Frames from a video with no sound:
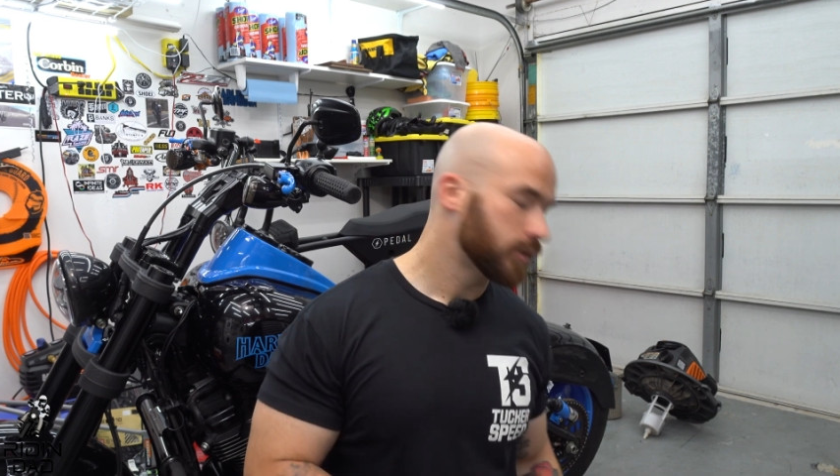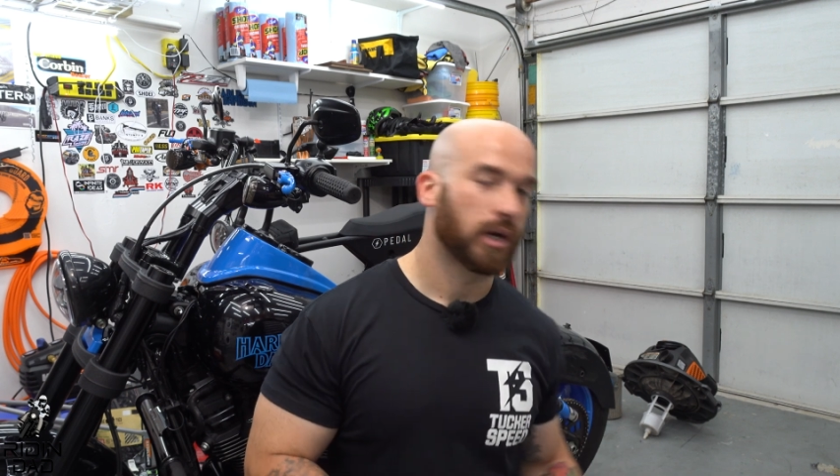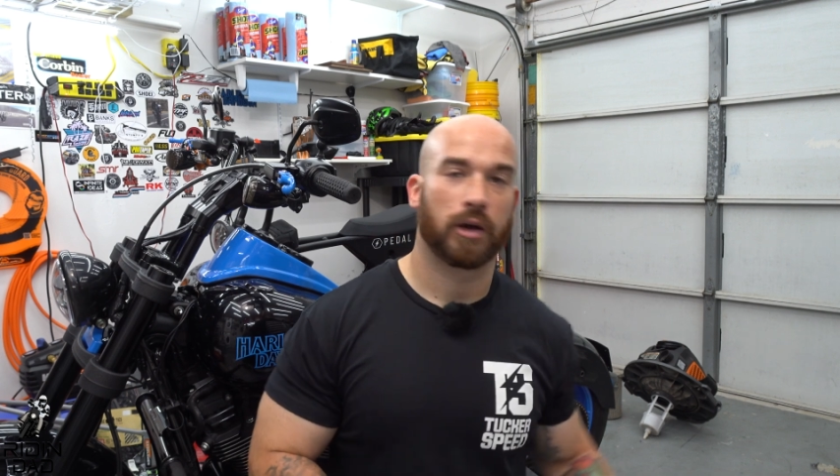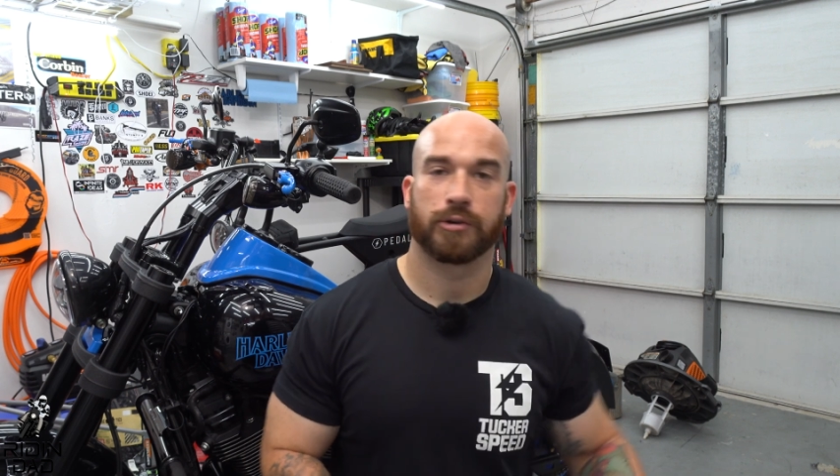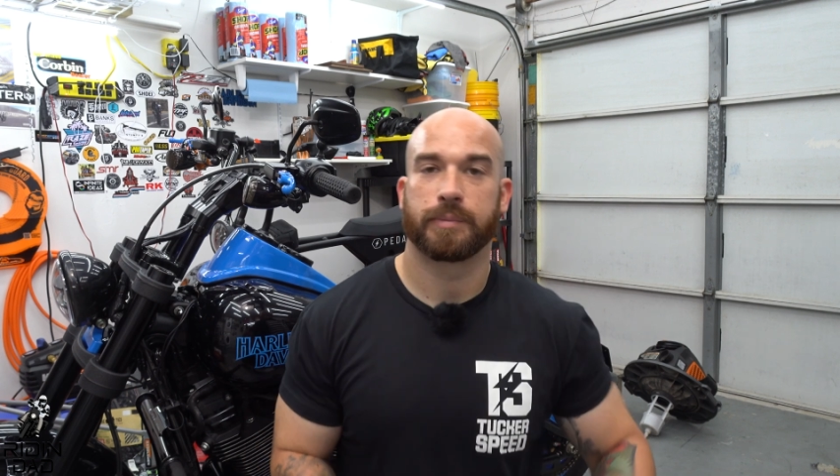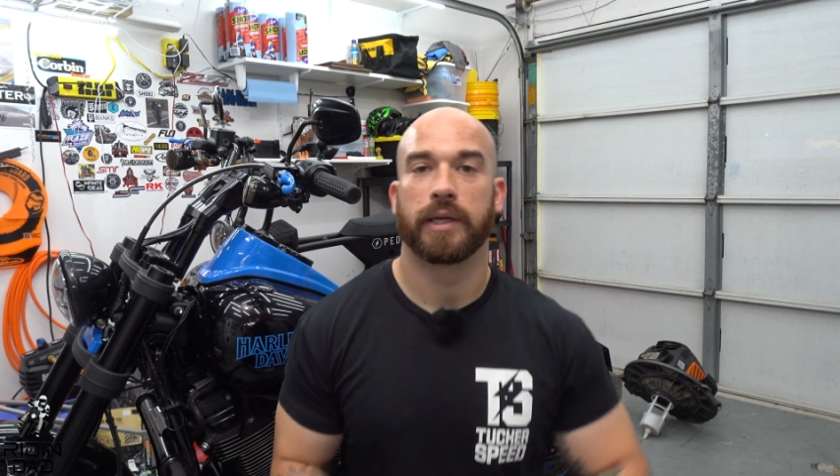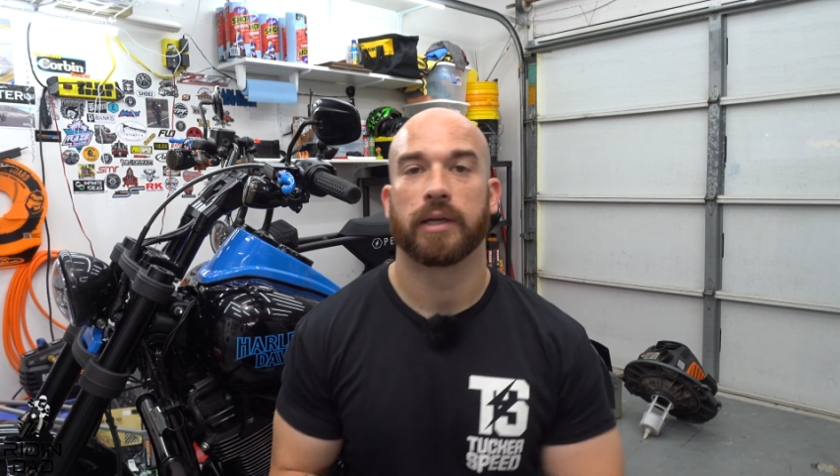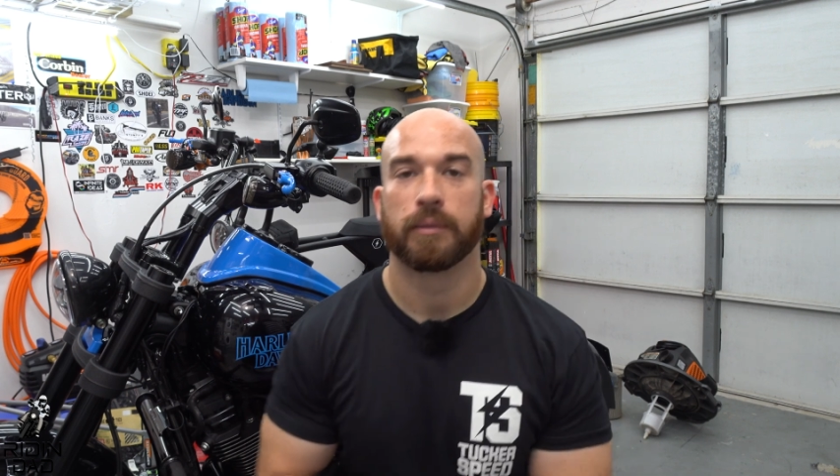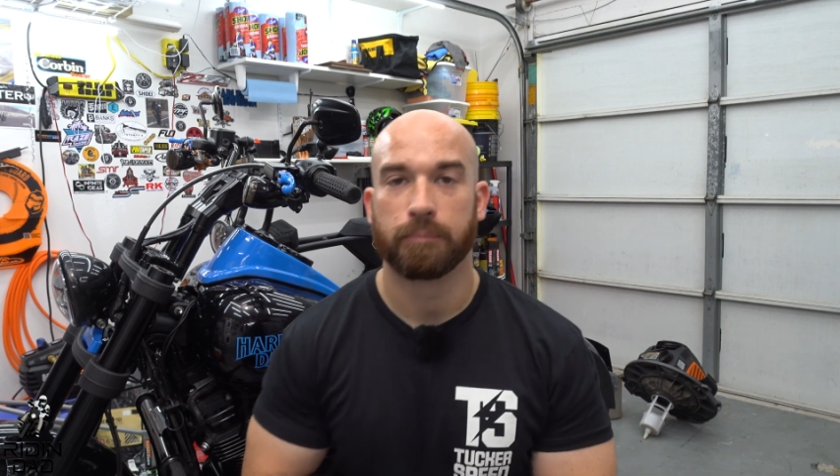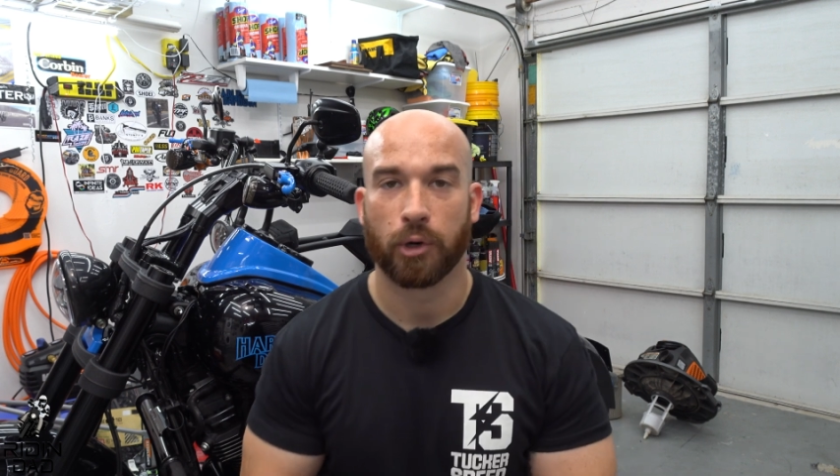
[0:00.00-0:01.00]
Tucker
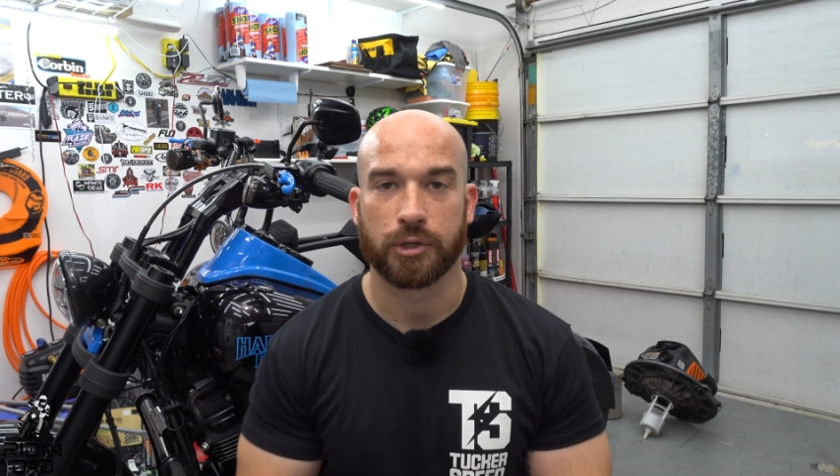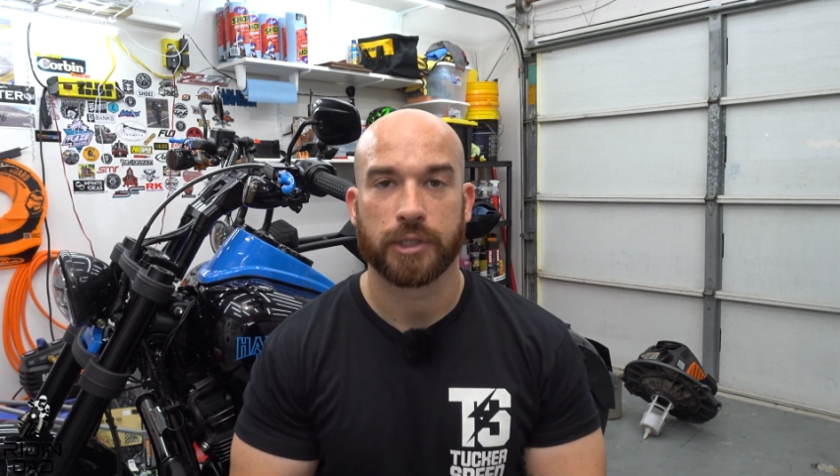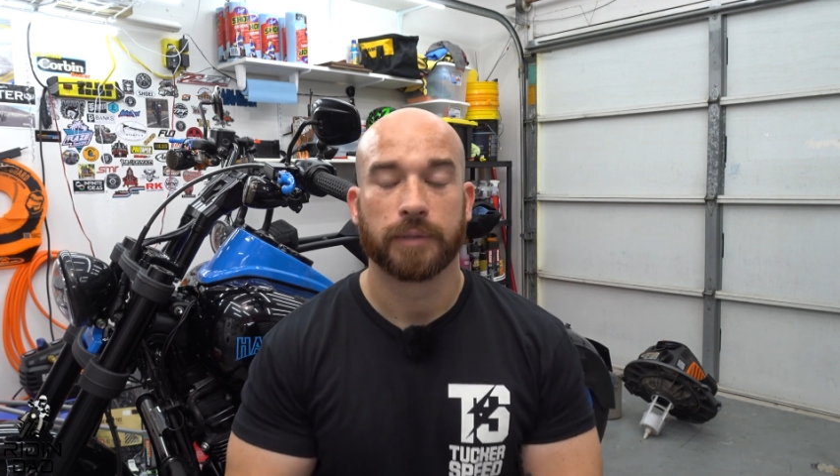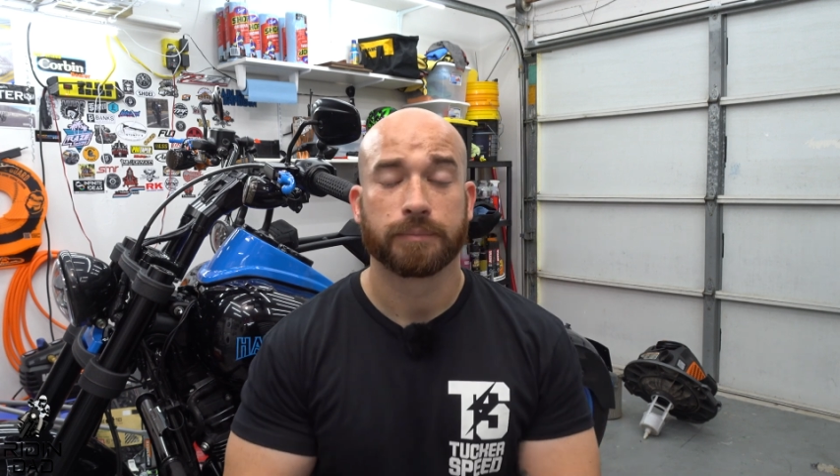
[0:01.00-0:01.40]
Speed merch.